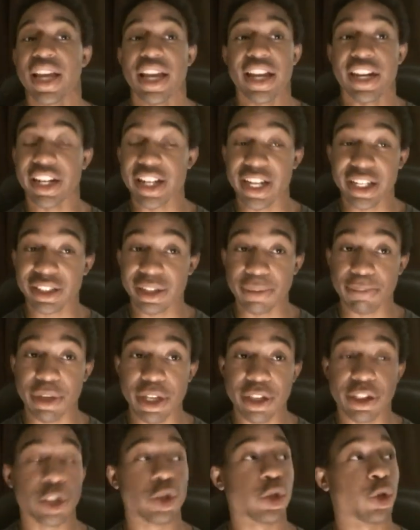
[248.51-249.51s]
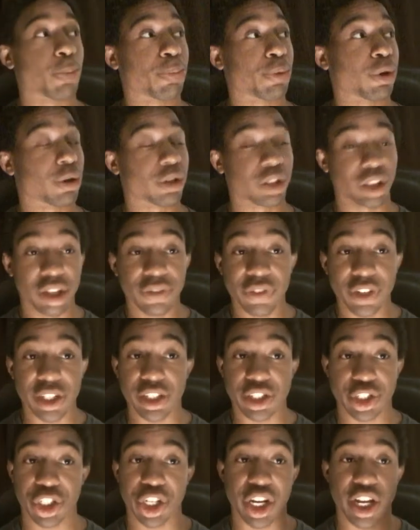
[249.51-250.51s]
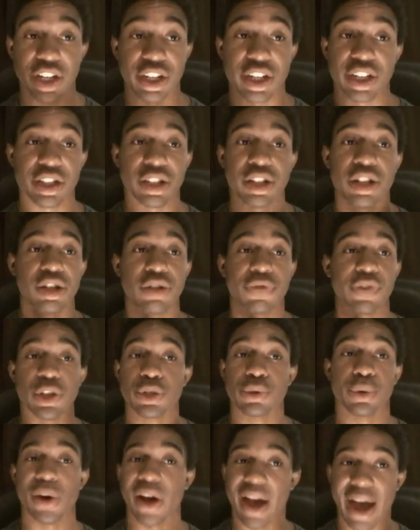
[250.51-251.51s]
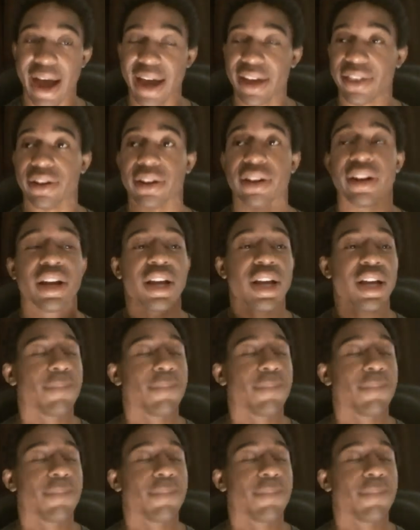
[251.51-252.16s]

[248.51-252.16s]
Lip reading: and it doesn't mean that your proclivities change as an individual either.